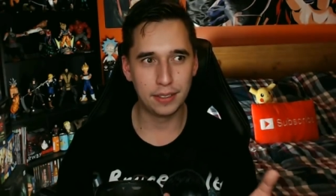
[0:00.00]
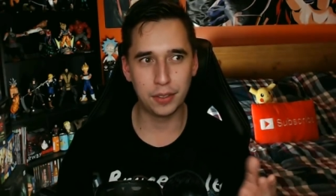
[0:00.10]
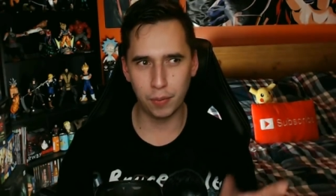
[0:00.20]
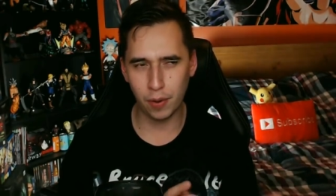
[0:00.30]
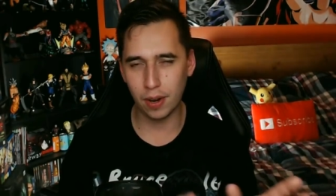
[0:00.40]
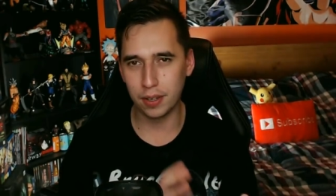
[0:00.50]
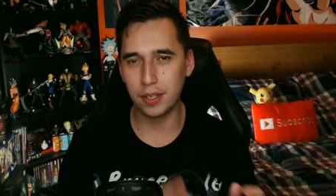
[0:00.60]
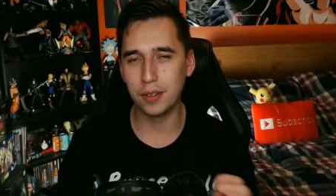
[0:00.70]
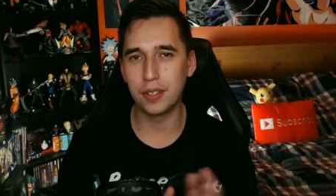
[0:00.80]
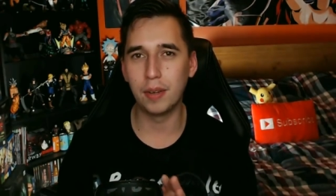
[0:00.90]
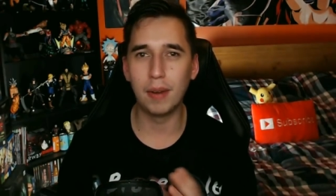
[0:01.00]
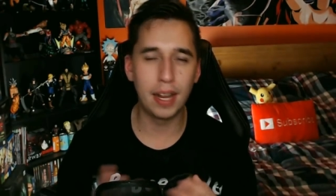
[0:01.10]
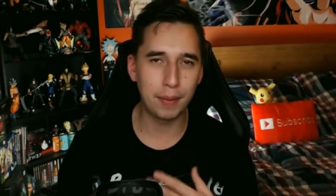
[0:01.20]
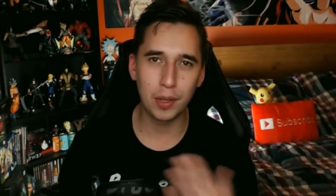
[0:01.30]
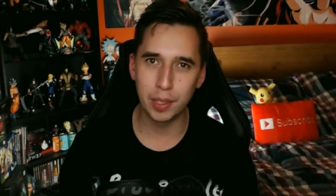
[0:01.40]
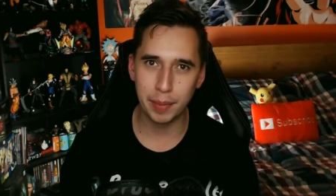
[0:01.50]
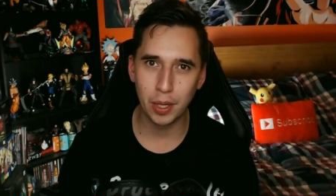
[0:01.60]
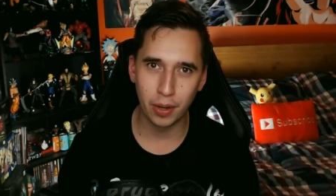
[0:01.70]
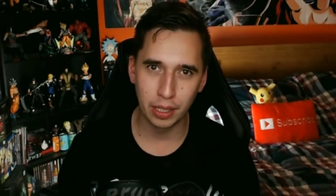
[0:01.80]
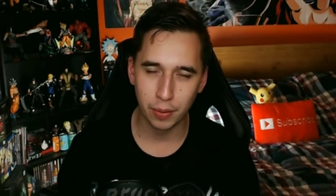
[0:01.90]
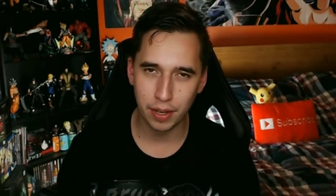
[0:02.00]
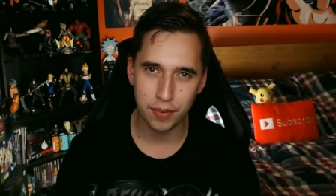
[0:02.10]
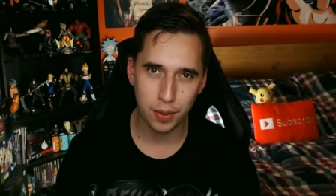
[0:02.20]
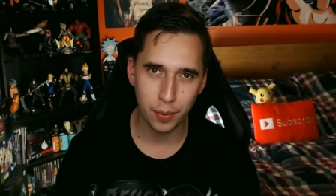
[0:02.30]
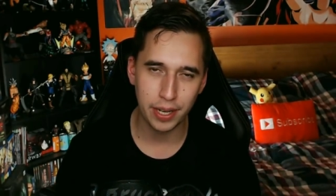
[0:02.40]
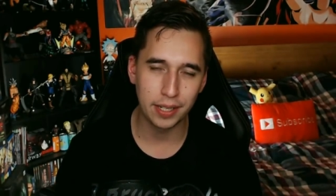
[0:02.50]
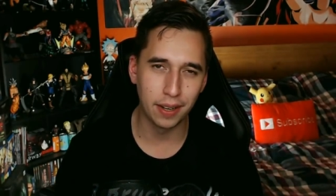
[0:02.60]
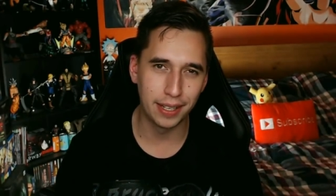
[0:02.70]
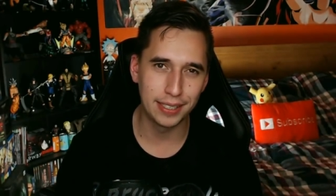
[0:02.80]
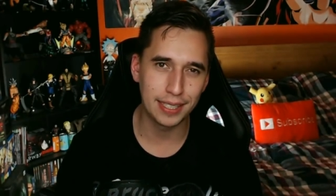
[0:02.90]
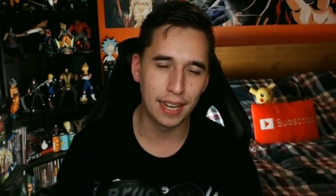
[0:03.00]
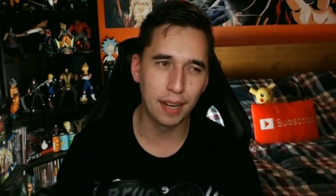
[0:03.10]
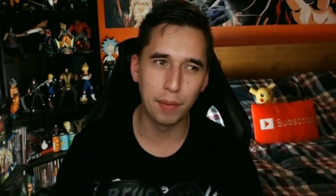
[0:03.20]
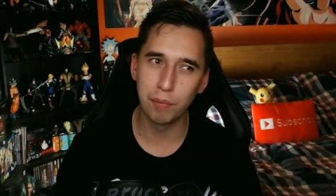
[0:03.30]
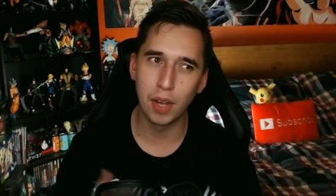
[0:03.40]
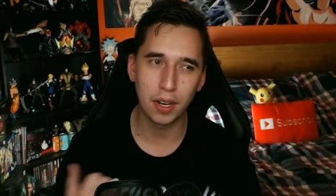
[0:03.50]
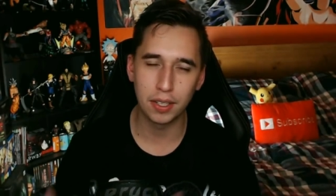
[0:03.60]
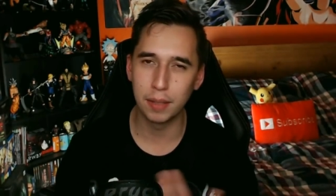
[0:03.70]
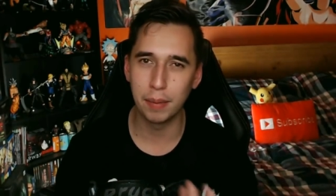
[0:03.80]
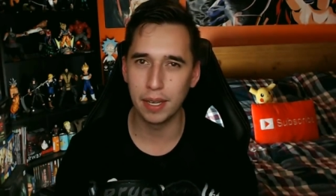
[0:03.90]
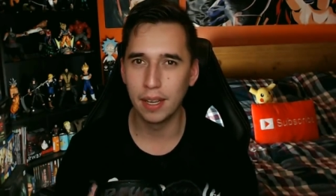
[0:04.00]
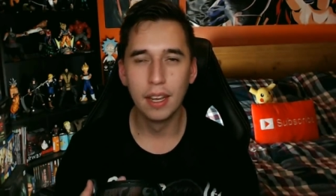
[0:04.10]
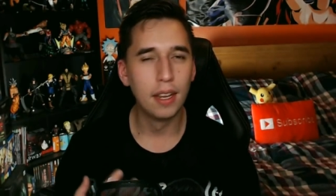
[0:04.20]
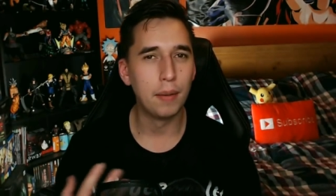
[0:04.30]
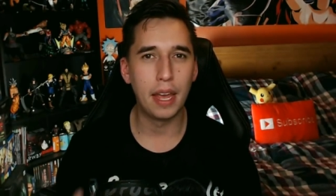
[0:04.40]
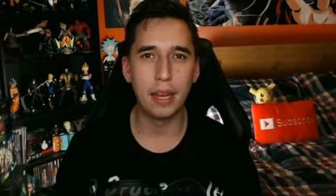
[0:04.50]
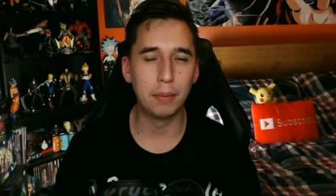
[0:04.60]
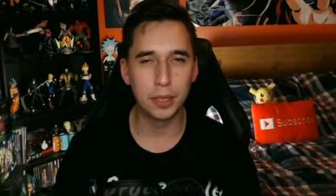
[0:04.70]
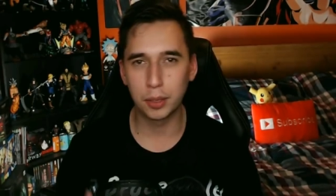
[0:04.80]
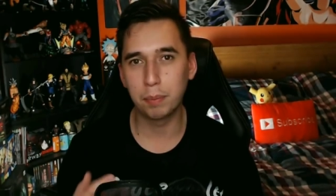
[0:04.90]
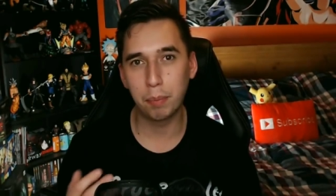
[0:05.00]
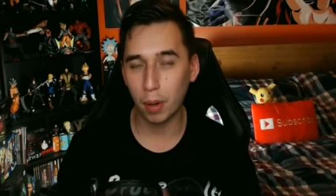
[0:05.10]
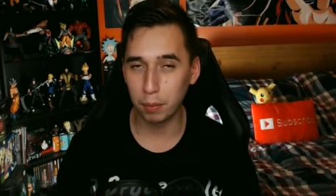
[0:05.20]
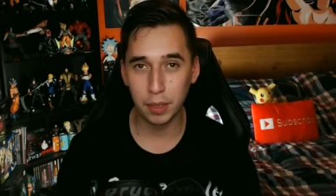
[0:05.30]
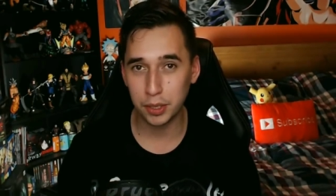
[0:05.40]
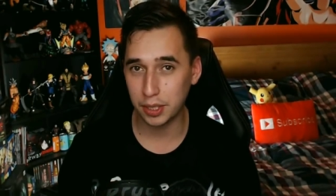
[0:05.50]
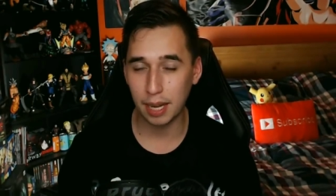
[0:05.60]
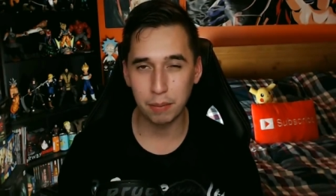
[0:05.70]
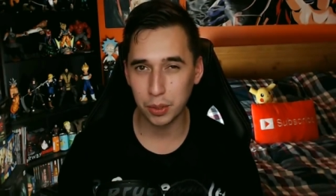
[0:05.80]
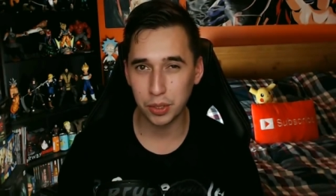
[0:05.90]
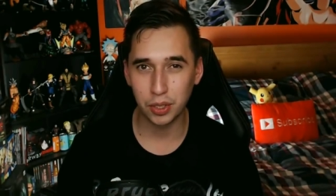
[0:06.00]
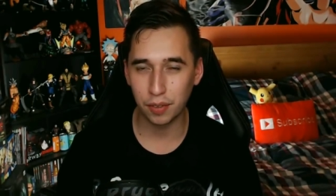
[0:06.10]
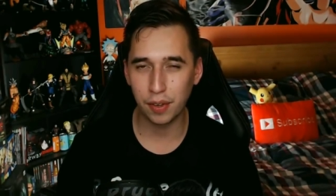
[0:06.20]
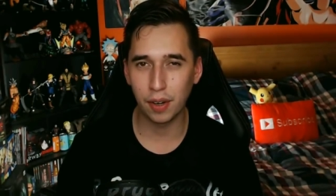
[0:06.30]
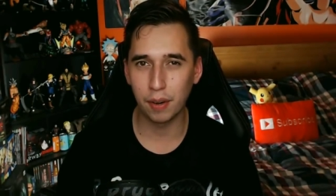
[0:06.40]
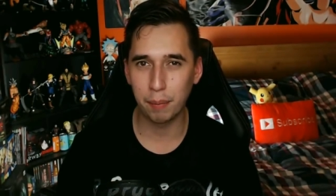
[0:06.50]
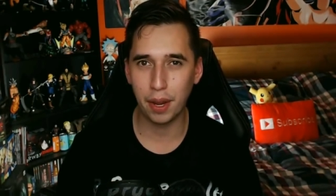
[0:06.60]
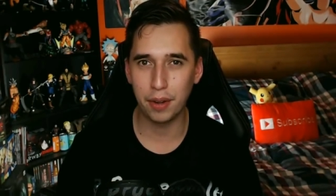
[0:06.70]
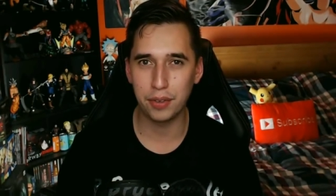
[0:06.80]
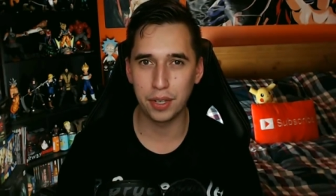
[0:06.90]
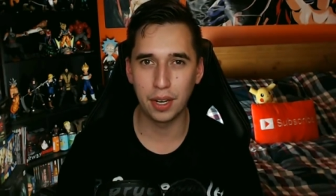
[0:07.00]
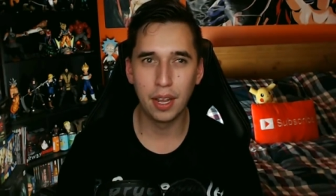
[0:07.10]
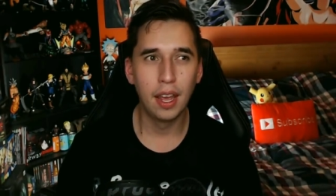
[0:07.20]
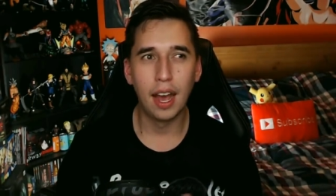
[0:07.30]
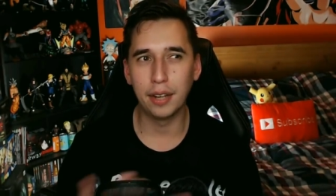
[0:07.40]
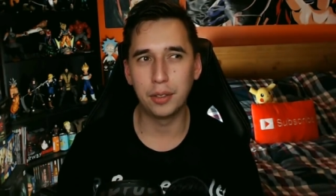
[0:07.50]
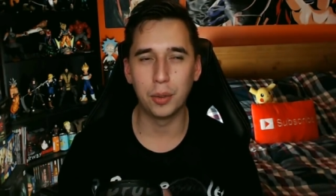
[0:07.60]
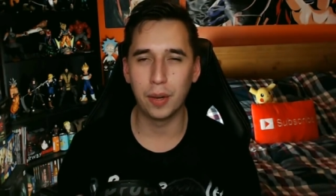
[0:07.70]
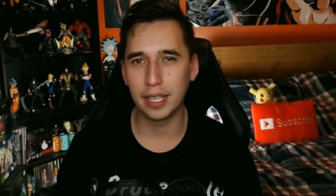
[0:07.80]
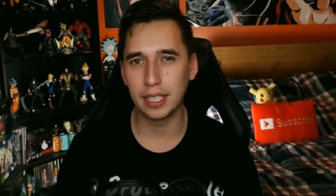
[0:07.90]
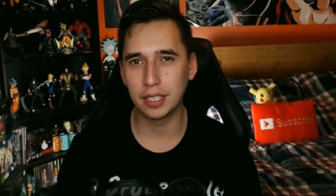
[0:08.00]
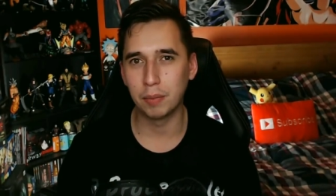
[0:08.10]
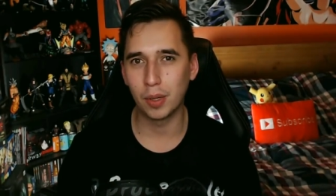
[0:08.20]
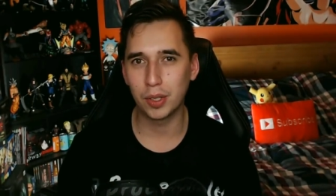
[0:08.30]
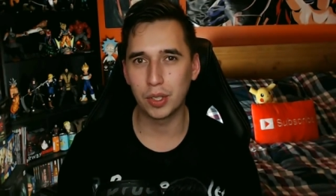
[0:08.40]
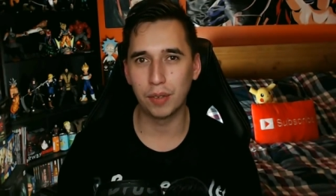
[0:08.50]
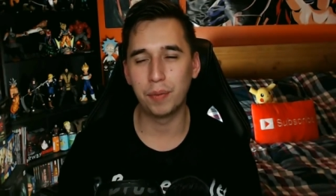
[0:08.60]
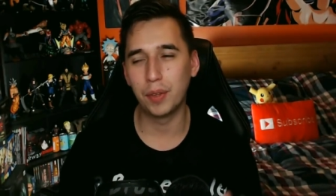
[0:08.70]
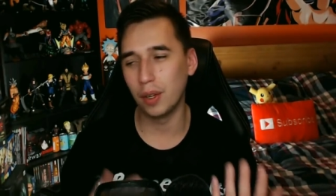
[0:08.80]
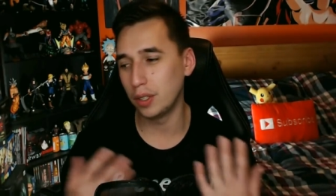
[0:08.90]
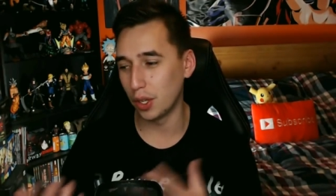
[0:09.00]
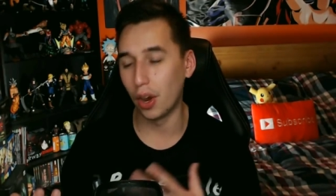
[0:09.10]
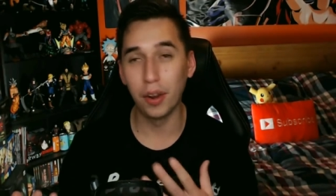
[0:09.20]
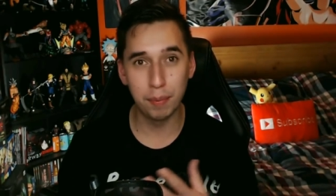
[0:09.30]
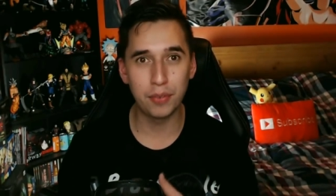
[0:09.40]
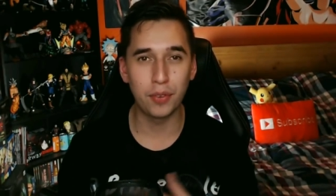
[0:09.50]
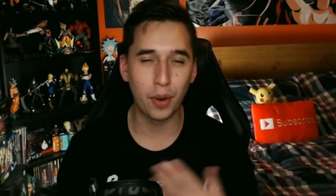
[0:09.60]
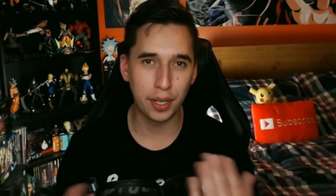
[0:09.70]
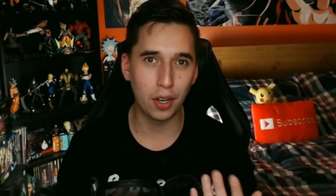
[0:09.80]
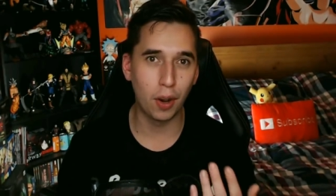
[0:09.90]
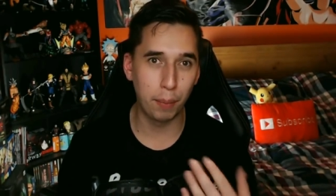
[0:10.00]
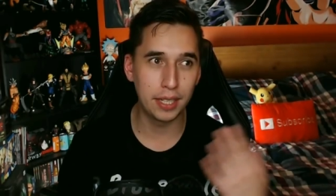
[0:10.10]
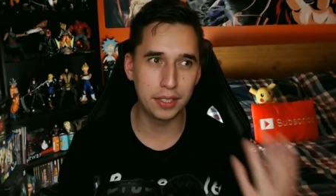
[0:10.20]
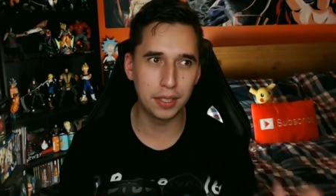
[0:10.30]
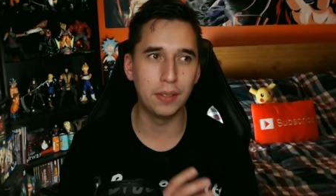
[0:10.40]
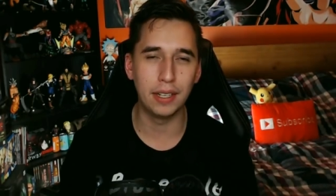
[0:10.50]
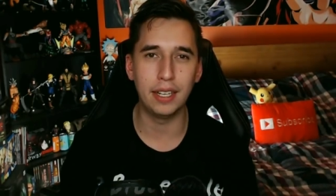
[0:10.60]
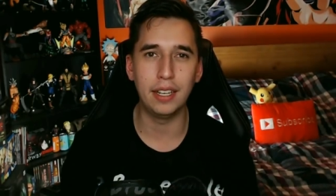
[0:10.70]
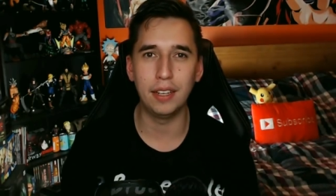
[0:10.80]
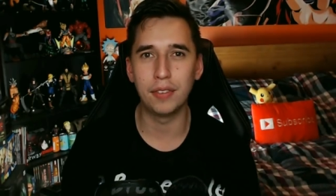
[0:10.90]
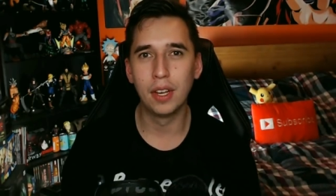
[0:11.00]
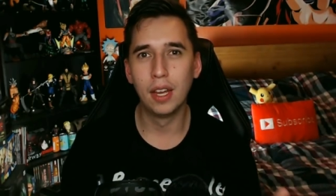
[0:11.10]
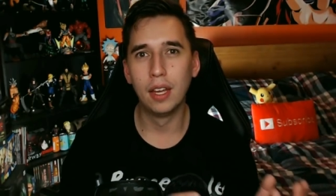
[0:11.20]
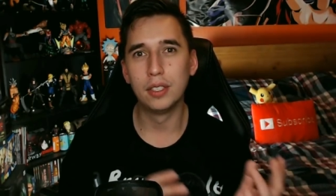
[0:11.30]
somewhere on YouTube. I am going to be going away for a week, guys. Um, I'm not going to be able to publish that much stuff here on Patreon. I do want to get some more stuff done before I go, but I do leave